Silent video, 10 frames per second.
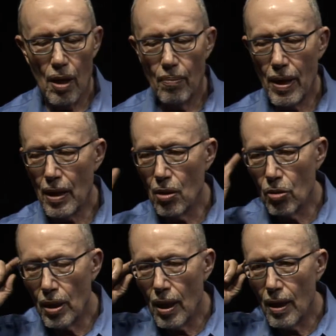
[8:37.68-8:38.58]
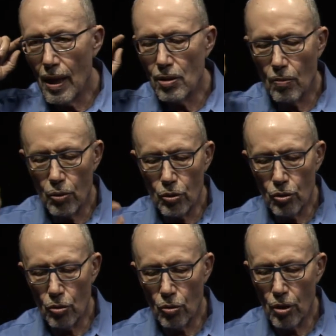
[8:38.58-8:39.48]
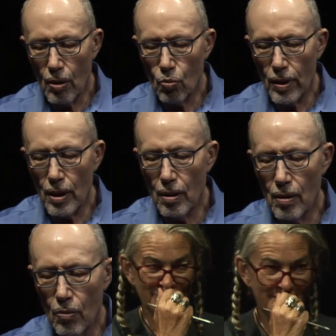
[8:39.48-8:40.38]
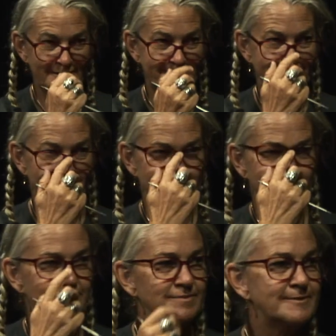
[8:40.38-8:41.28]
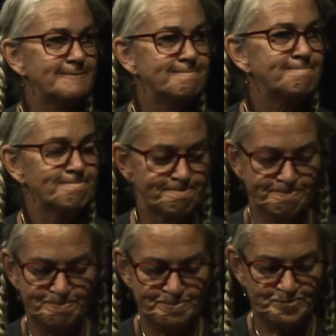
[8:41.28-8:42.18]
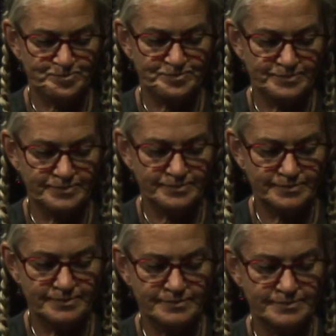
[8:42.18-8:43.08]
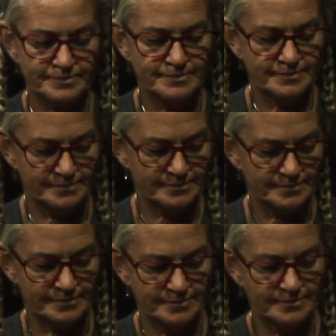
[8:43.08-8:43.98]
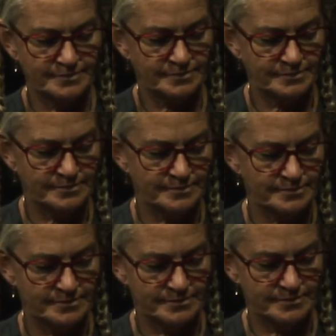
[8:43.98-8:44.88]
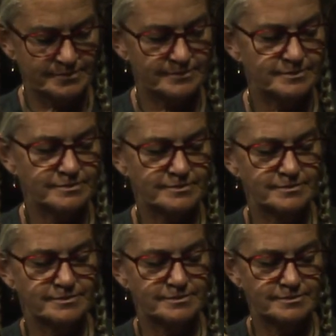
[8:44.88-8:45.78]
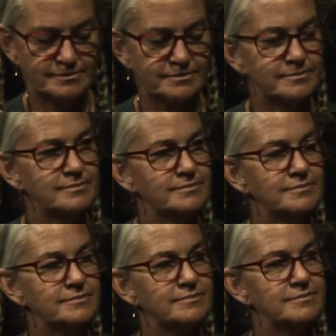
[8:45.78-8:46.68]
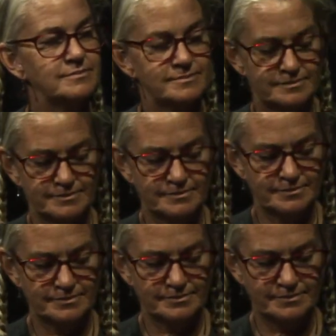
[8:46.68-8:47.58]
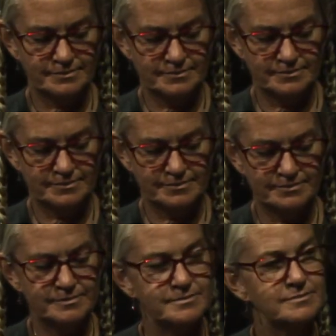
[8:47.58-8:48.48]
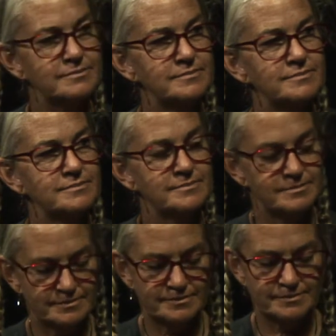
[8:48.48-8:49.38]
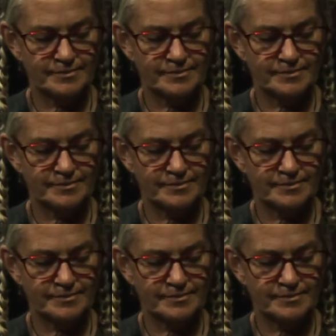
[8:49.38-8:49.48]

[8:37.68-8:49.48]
My hearing aid has Bluetooth, and we can, when it works correctly, we can. Donna can communicate with me so that we can know when we're rolling and when